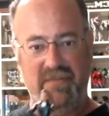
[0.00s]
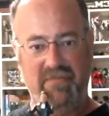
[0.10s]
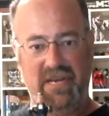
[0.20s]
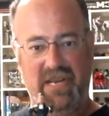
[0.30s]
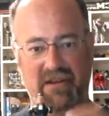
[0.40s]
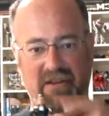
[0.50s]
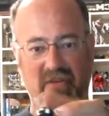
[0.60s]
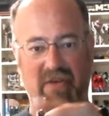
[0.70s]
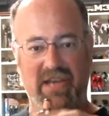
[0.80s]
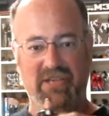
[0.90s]
but here
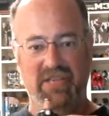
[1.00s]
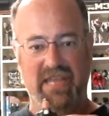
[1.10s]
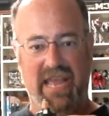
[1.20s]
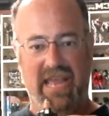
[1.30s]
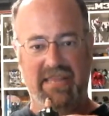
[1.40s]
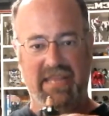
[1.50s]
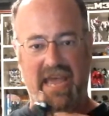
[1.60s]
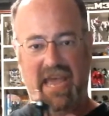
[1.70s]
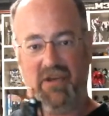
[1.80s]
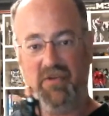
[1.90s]
you actually had the
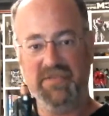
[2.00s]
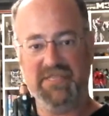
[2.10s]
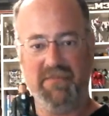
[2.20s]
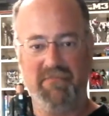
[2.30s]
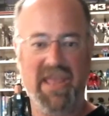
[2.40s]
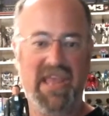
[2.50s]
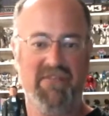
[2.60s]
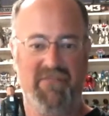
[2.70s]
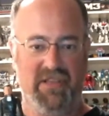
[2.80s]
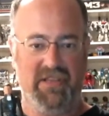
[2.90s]
guy who was the
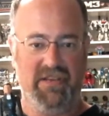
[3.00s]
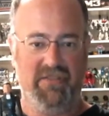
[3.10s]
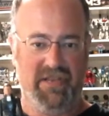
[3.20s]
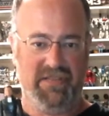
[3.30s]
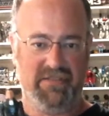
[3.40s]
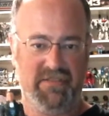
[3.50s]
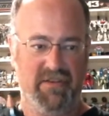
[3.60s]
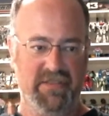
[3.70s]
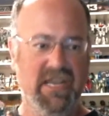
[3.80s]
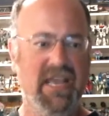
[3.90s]
main villain throughout the
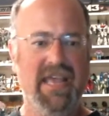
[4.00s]
series.